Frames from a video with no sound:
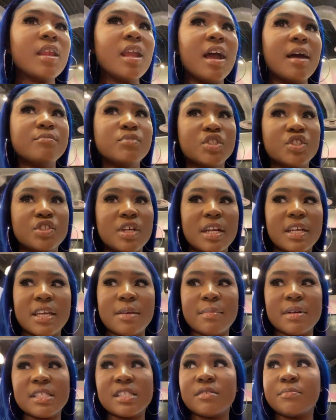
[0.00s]
I'm just trying to
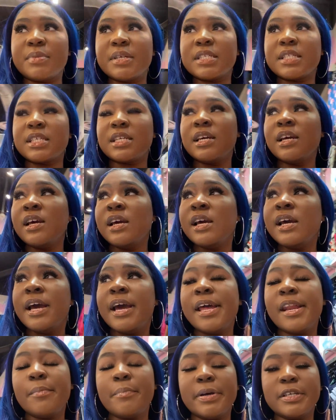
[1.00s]
keep myself busy.
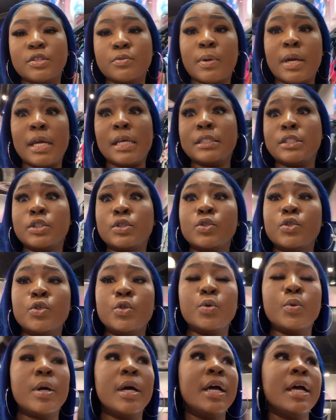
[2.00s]
And the best way
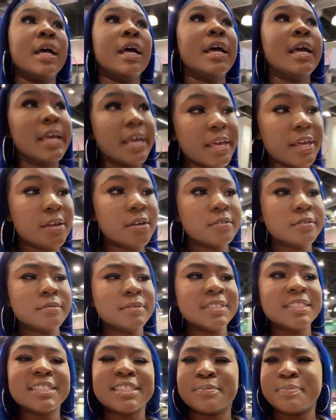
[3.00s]
to heal
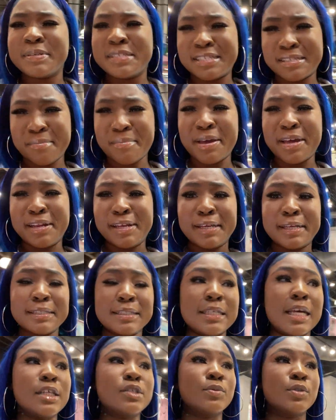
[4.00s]
is to spend some money,
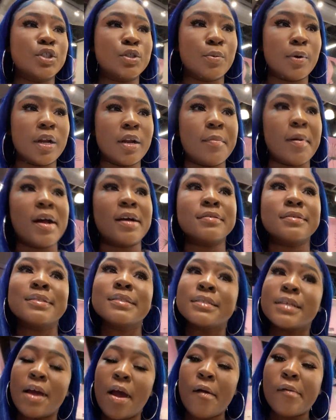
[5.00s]
because that's what you worry about.
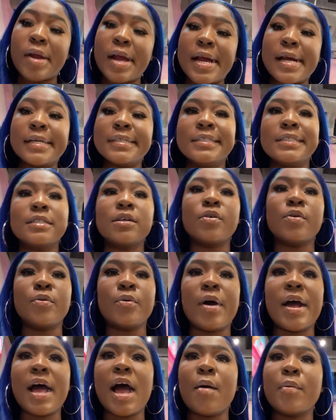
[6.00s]
Okay, so
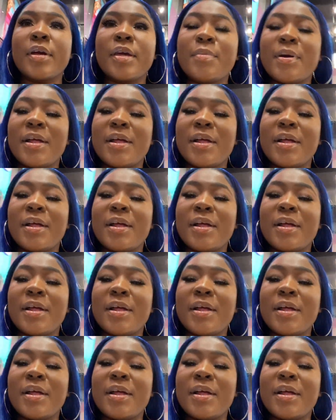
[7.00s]
I will keep